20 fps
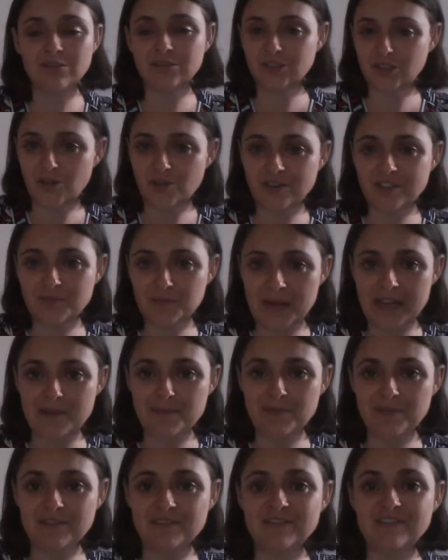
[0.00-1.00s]
dox
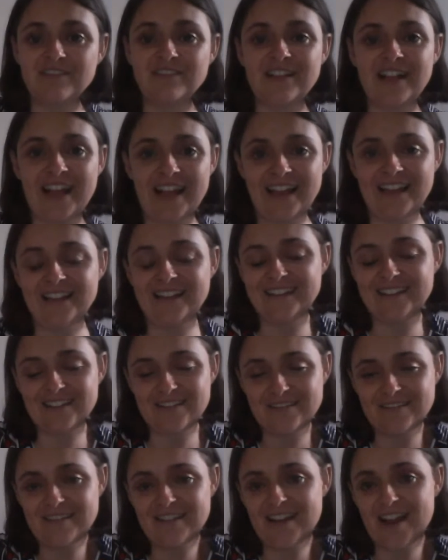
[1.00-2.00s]
people
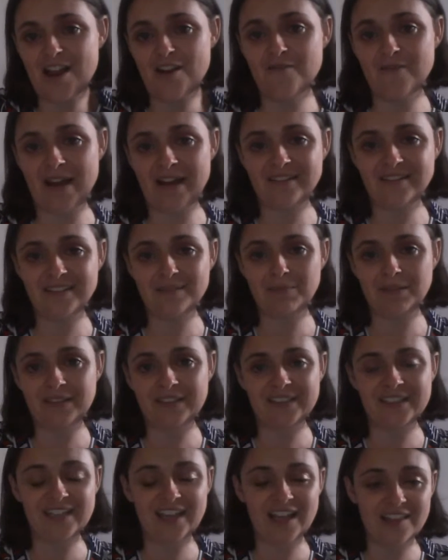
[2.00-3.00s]
and harass and
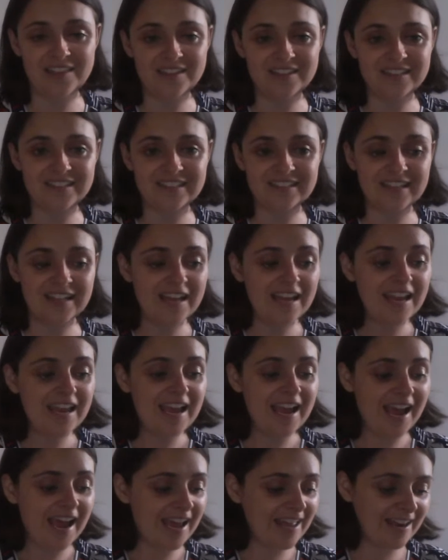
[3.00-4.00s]
belittle others.
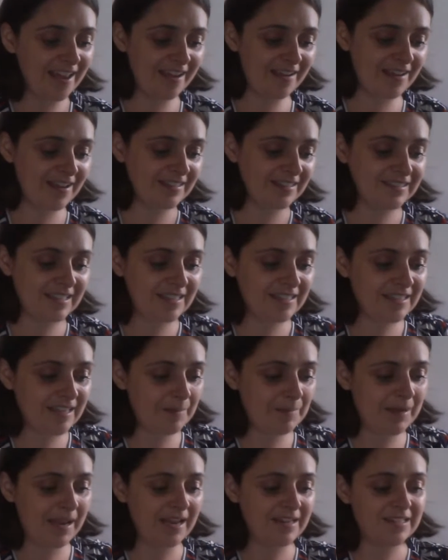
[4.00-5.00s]
And I can see the
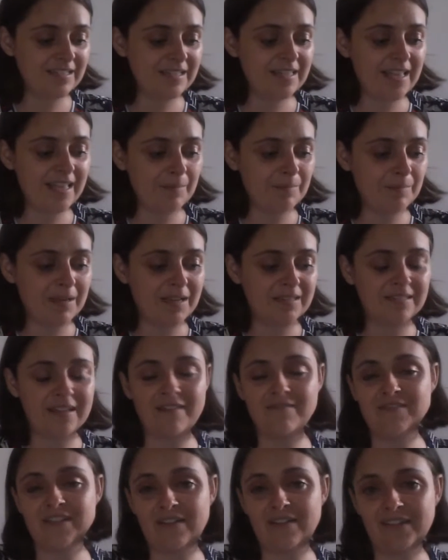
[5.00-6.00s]
temptation to that, because
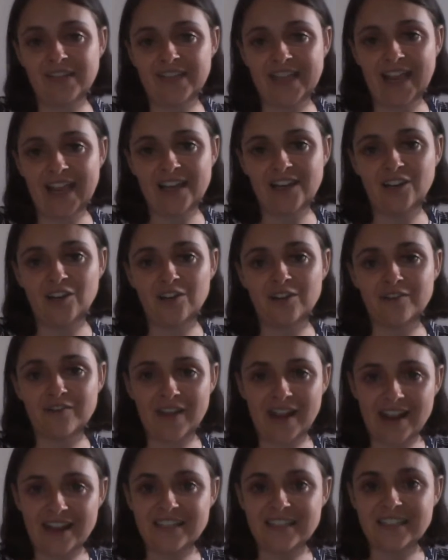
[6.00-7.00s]
I've definitely had a lot of
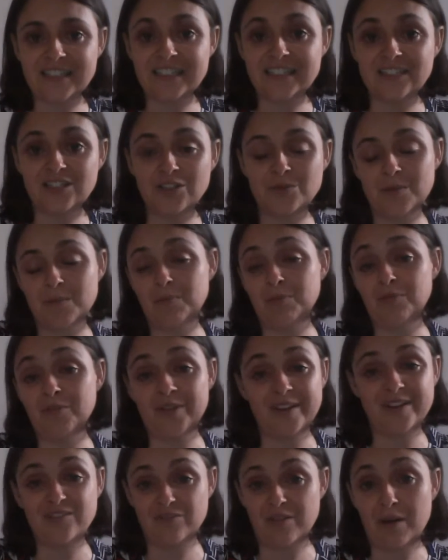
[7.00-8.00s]
energy to
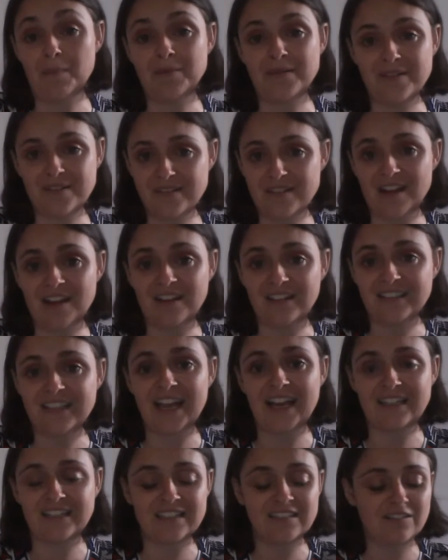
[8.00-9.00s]
employ Trump-style
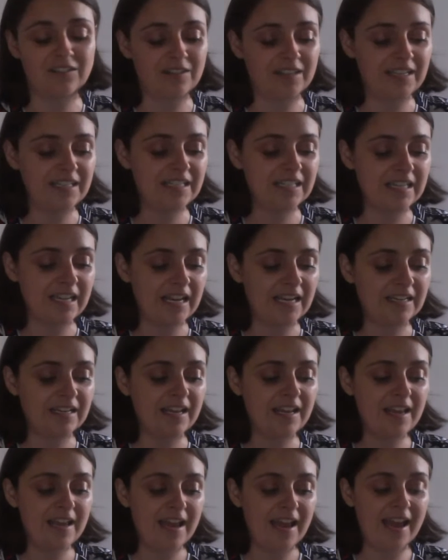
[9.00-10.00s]
tactics on the internet
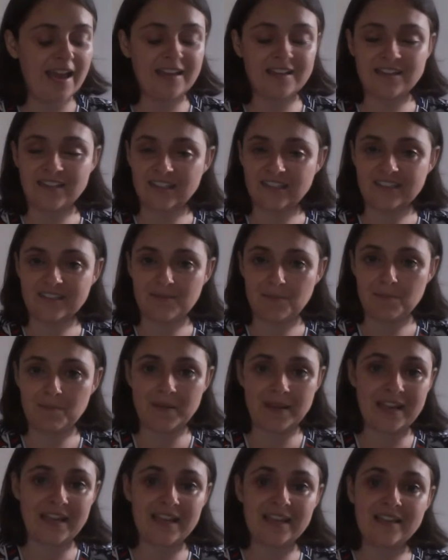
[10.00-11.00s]
and just
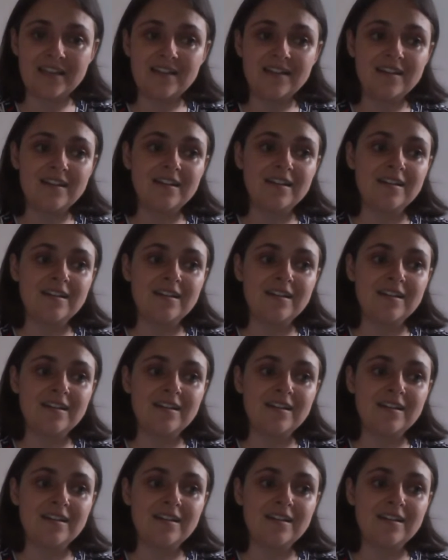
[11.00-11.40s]
be